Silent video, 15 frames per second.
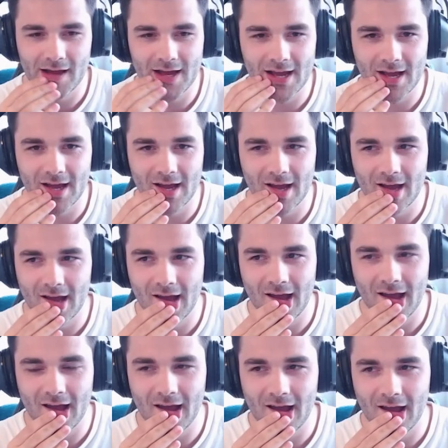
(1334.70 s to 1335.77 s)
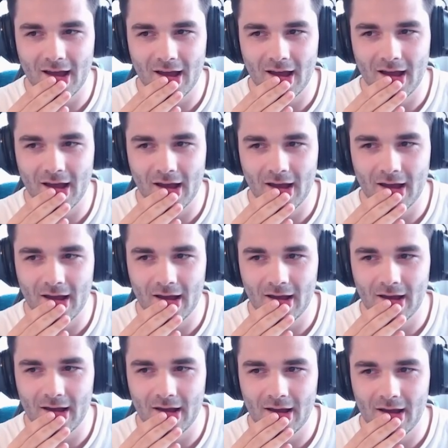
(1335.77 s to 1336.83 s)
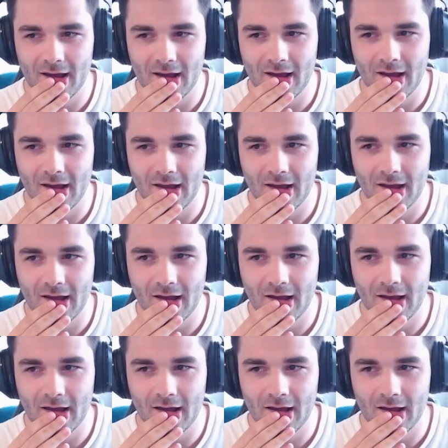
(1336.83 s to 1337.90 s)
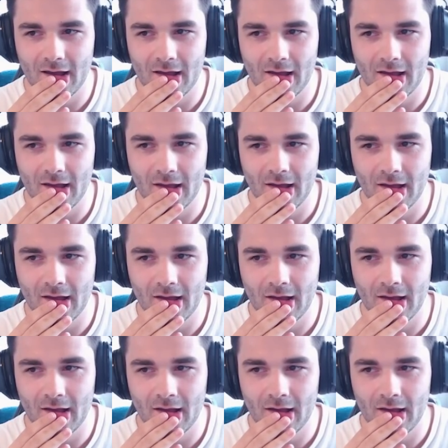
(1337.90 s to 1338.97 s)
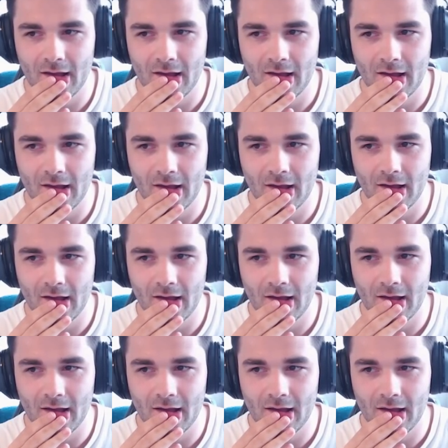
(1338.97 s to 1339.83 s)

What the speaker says: The person shown says nothing.